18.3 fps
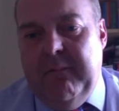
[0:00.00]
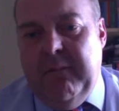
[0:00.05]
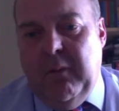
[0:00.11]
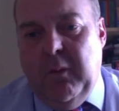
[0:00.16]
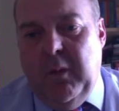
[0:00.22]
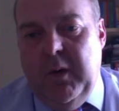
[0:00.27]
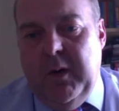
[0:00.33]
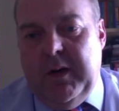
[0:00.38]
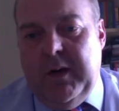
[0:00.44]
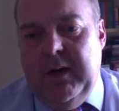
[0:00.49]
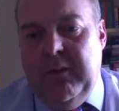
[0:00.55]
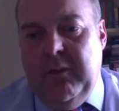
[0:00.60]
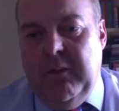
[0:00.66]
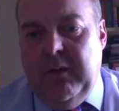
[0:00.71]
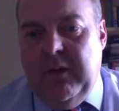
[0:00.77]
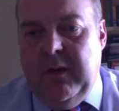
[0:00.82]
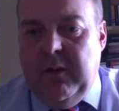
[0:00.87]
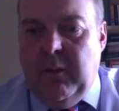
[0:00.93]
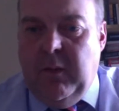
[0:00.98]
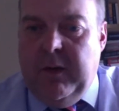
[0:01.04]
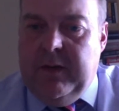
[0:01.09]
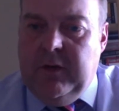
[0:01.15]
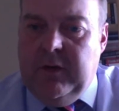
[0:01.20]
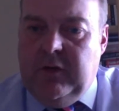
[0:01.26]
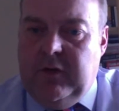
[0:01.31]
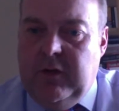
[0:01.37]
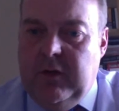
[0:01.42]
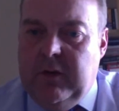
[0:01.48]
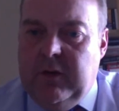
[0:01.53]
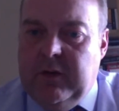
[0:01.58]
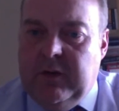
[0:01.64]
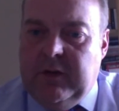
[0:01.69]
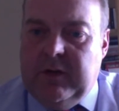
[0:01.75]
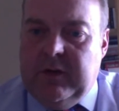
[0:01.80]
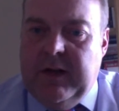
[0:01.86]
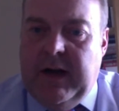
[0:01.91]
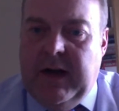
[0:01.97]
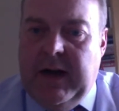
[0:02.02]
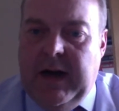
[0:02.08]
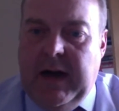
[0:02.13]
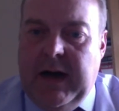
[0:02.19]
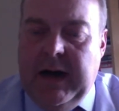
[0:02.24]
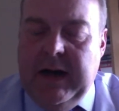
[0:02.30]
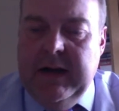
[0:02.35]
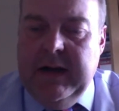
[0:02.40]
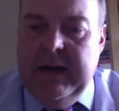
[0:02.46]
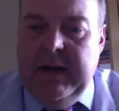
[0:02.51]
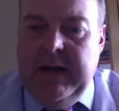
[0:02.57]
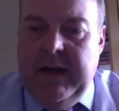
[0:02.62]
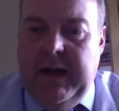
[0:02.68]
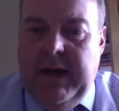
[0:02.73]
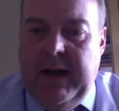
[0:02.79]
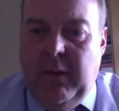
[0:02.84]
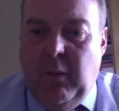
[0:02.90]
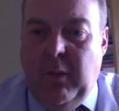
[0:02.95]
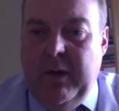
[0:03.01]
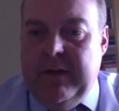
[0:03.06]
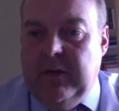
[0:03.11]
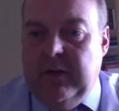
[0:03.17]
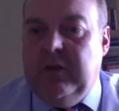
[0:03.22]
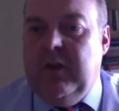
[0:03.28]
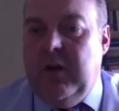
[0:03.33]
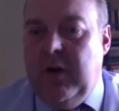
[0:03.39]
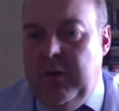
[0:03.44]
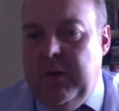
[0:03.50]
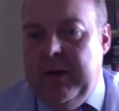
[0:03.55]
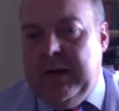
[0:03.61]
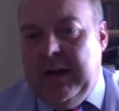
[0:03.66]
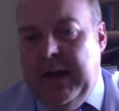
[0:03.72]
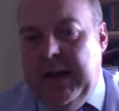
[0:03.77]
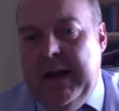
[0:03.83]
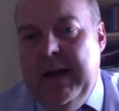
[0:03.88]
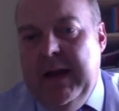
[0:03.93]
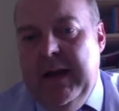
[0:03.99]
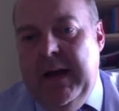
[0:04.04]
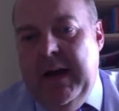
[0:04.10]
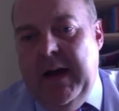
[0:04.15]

working with the students that are with us currently.